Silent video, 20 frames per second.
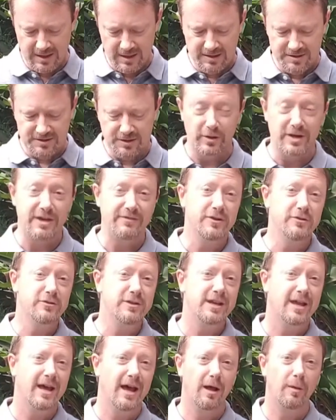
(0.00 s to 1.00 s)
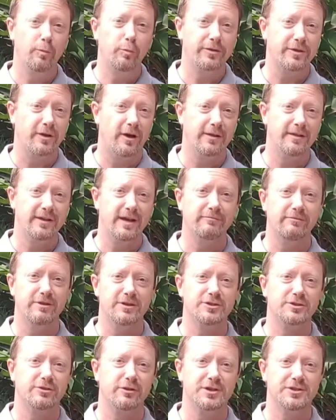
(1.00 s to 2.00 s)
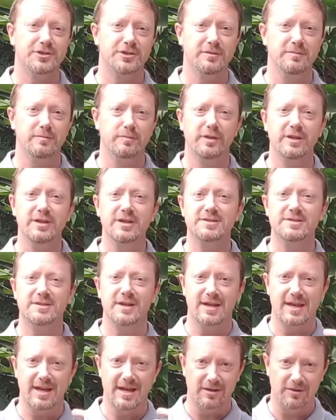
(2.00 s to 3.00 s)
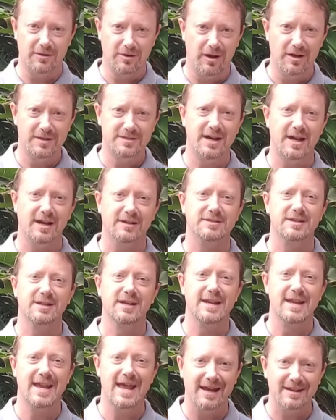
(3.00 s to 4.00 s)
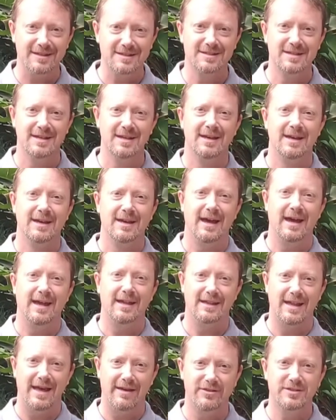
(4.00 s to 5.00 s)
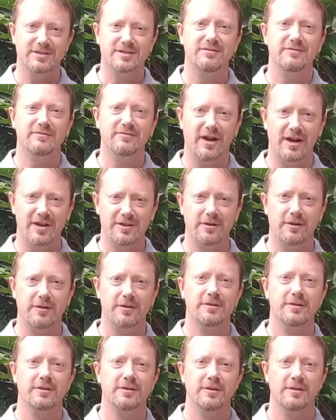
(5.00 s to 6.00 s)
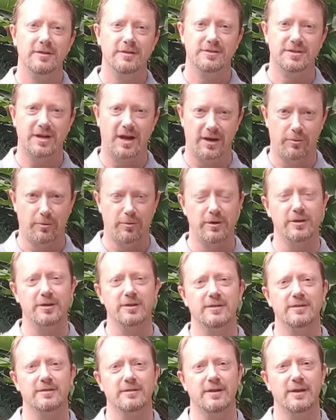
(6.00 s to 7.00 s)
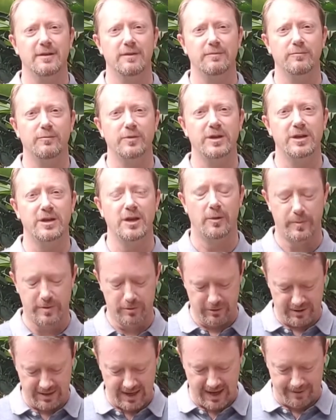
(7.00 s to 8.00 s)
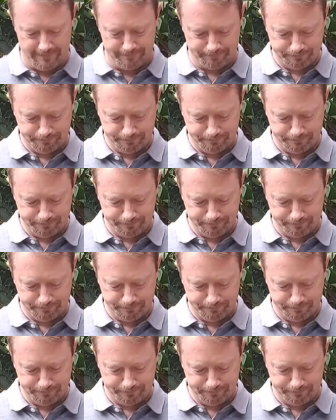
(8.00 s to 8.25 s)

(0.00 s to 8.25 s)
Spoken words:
So if you need help with online registration, please, again, contact connect@lavingtonvineyard.org and we can help you with that.